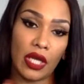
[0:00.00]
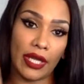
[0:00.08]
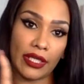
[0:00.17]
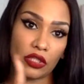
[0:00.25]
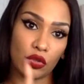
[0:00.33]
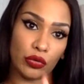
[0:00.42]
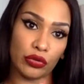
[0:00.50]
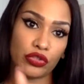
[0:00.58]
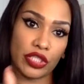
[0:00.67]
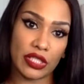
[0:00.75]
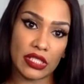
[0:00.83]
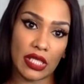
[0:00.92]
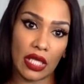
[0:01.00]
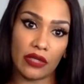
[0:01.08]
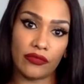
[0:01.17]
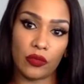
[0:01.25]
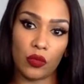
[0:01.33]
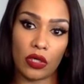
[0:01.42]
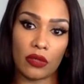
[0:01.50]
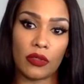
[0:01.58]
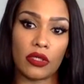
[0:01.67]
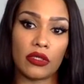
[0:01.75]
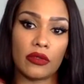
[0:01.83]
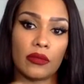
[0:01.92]
I ate the grilled chicken salad from
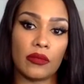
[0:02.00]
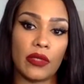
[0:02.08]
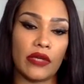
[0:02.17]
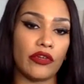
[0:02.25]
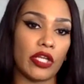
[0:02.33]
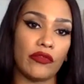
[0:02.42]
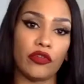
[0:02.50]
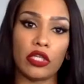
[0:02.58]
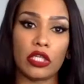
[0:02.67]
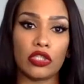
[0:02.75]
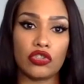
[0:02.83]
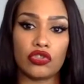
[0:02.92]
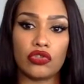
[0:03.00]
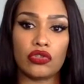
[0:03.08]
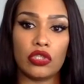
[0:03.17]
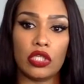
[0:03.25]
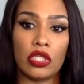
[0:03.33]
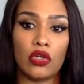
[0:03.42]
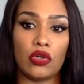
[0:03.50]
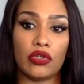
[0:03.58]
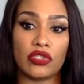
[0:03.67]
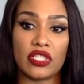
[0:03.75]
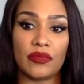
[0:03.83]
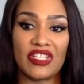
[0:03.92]
Whataburger every day for lunch
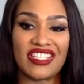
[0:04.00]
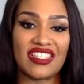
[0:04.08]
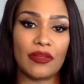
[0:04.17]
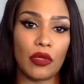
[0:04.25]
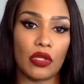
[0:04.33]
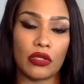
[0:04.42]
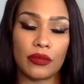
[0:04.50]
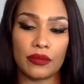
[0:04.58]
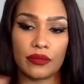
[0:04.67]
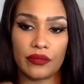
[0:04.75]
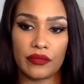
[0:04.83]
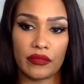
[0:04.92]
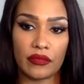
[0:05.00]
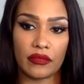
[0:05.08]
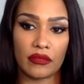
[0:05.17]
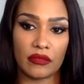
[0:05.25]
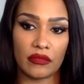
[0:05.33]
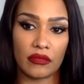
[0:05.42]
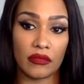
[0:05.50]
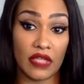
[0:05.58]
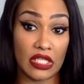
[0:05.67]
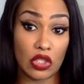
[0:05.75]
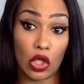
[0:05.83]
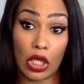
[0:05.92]
or something similar.
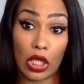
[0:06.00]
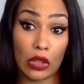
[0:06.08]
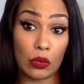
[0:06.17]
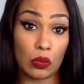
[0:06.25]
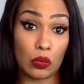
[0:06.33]
That's all I ate.